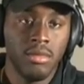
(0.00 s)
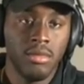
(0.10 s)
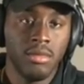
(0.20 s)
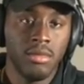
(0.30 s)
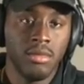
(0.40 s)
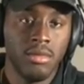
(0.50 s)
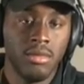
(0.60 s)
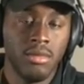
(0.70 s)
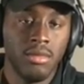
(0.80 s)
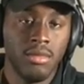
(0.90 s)

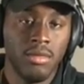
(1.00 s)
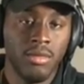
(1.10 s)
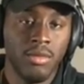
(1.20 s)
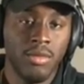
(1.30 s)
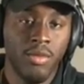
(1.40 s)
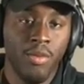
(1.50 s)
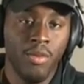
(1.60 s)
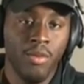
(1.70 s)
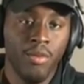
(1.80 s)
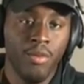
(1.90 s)

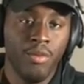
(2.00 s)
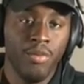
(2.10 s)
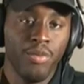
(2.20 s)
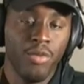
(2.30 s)
(silent)